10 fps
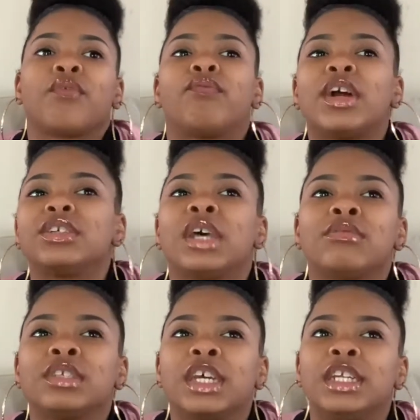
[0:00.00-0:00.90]
First, I
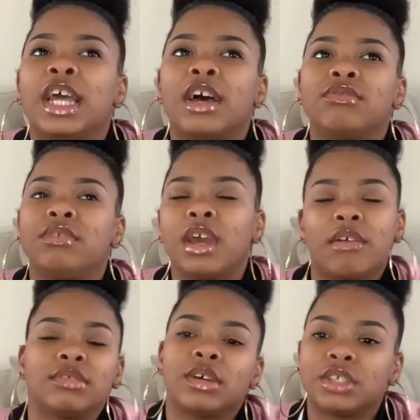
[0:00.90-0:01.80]
was laying down. Yeah, I
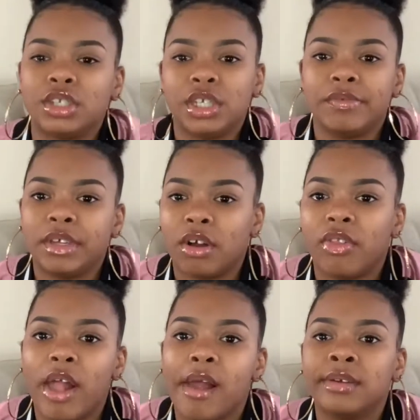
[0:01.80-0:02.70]
was watching TV and all
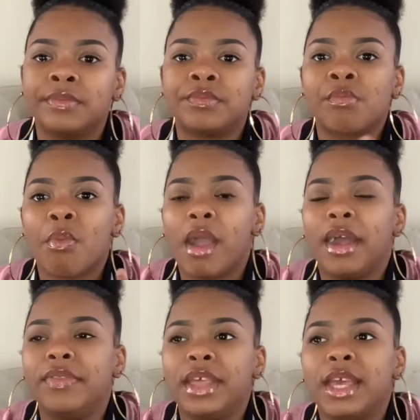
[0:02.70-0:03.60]
that.
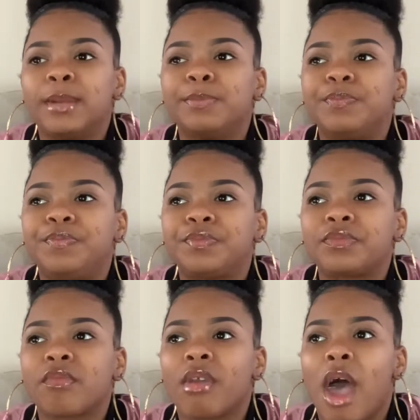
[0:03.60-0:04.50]
And then
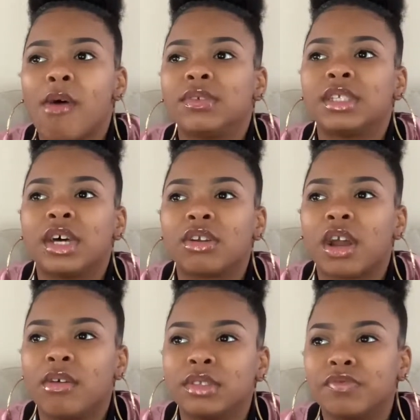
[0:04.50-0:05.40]
I was telling her
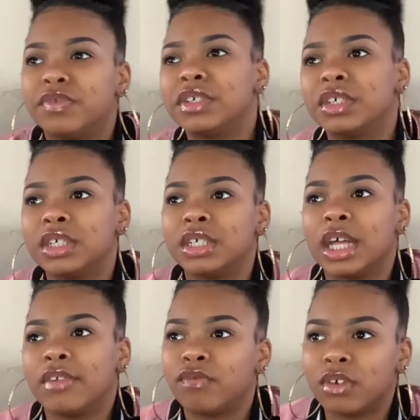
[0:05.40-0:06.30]
I wasn't feeling good,
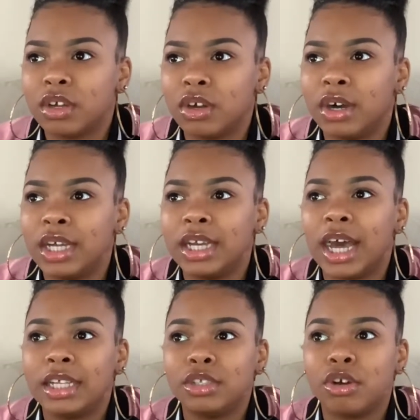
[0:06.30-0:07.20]
like for real. And
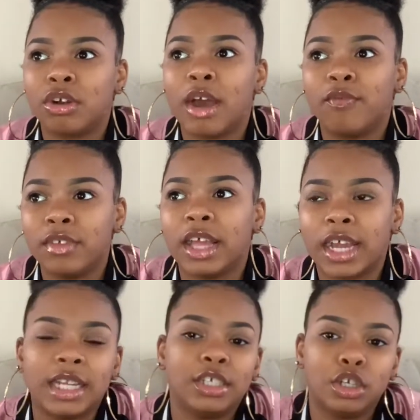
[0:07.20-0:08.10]
I told her I feel like
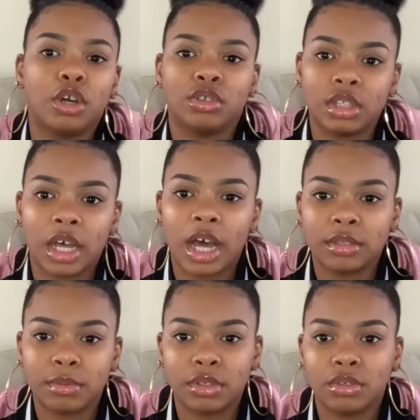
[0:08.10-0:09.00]
I need to go to the
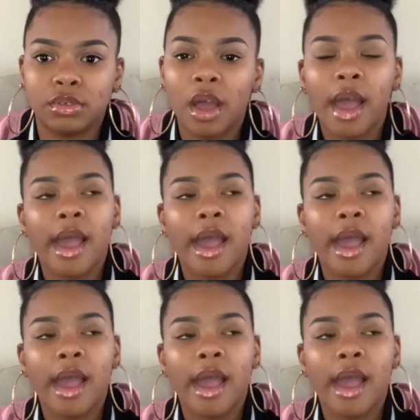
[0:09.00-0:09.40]
hospital.